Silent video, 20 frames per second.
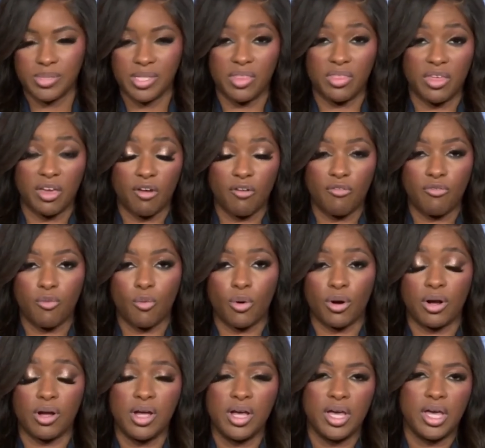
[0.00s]
and
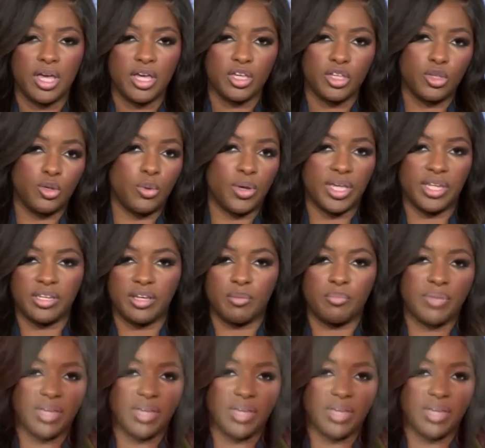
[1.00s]
therefore you end up